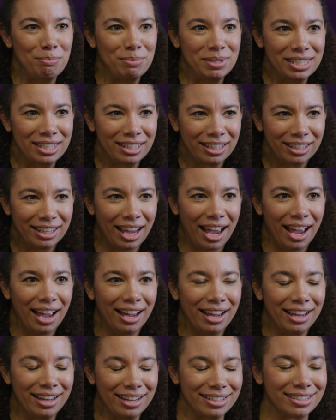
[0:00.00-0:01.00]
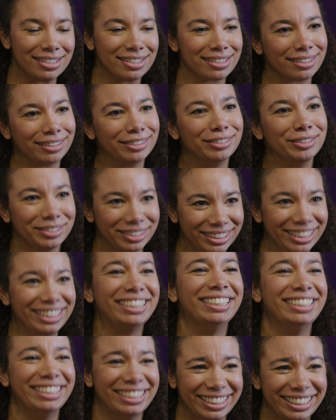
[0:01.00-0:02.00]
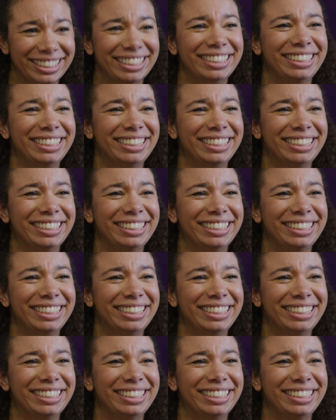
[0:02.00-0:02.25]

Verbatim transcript: oh yes, we were yes. snapping. Oh,